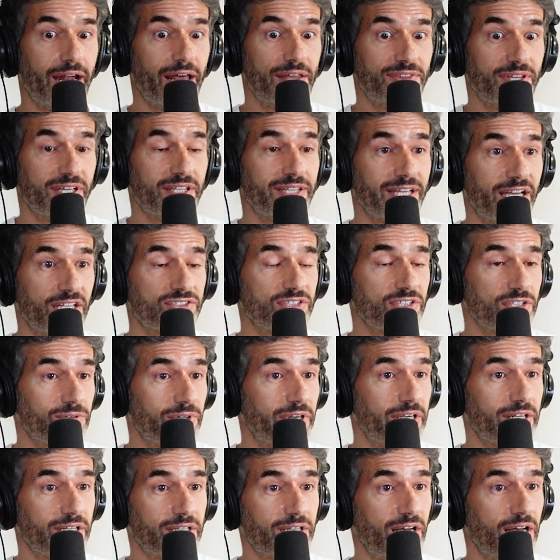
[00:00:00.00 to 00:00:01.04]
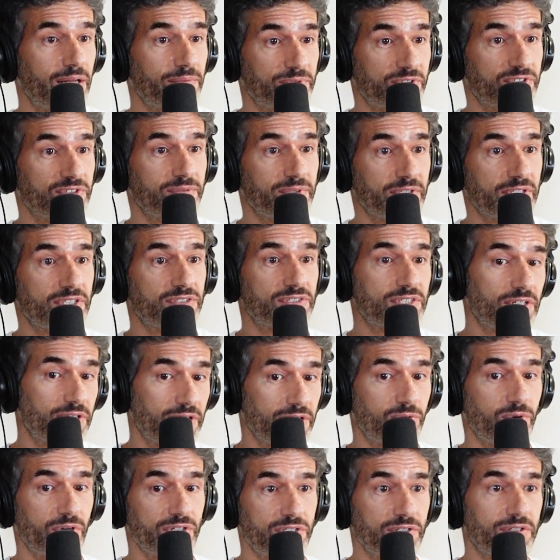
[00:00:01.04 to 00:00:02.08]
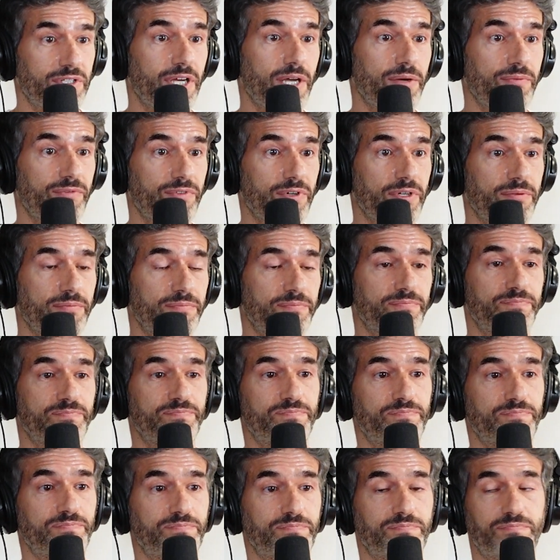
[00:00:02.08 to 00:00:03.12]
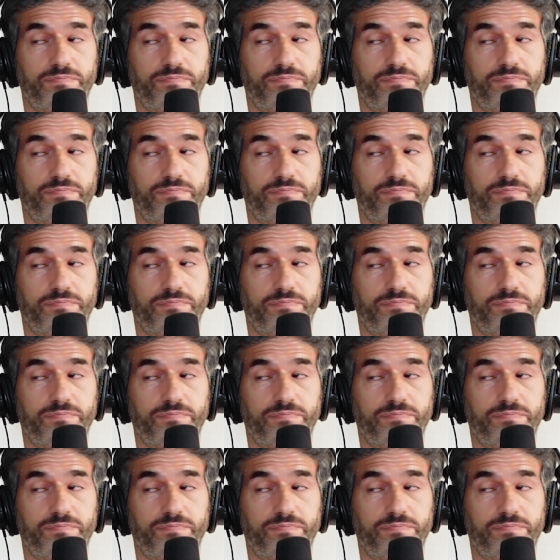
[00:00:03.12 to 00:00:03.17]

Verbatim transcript: And I think that's a great accomplishment considering what you came from. Okay,